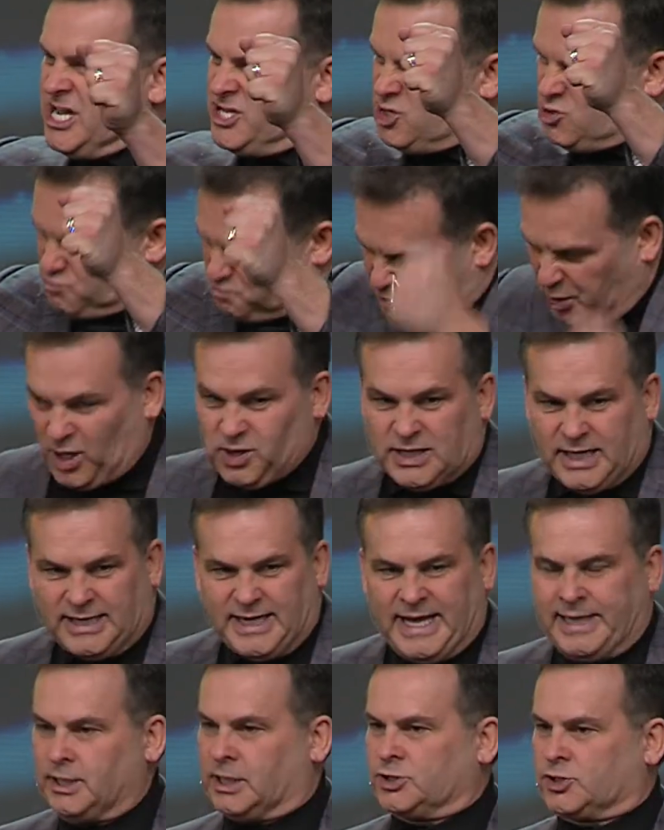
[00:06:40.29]
and you pull
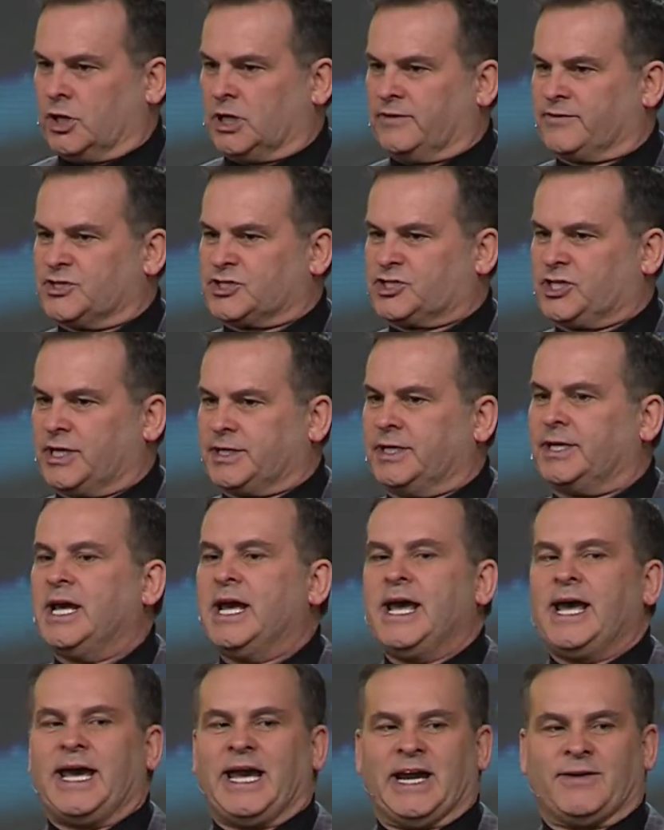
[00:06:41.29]
it in because all of a sudden
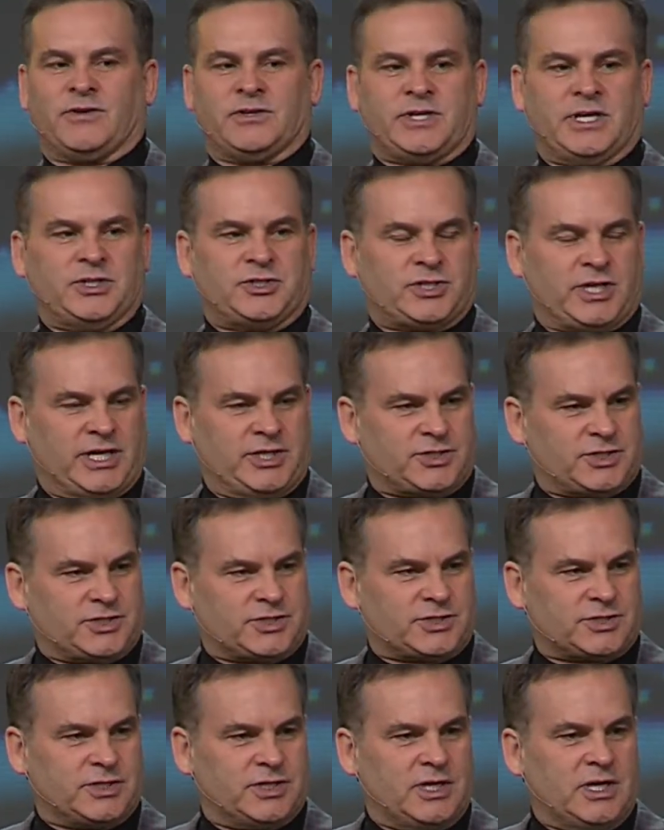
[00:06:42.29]
everything
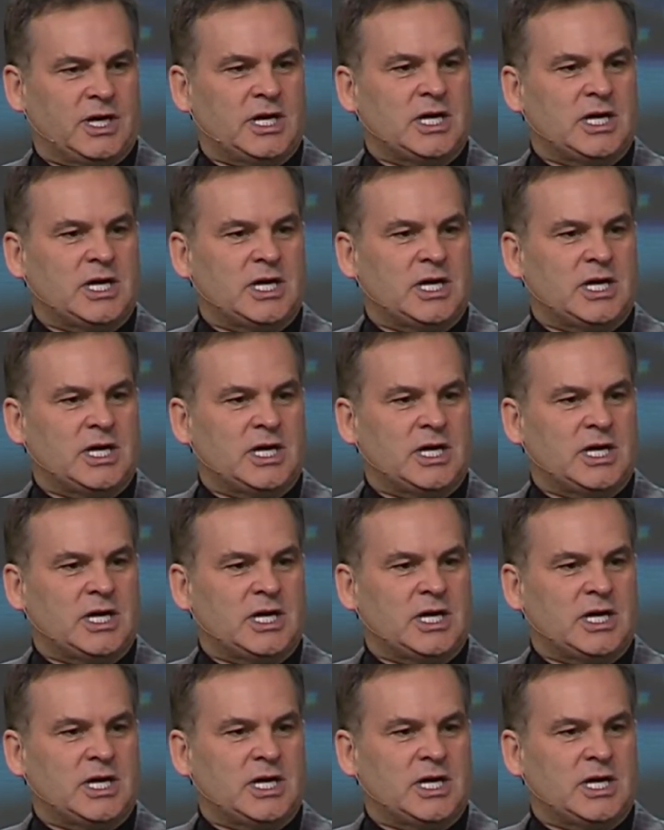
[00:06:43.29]
changes.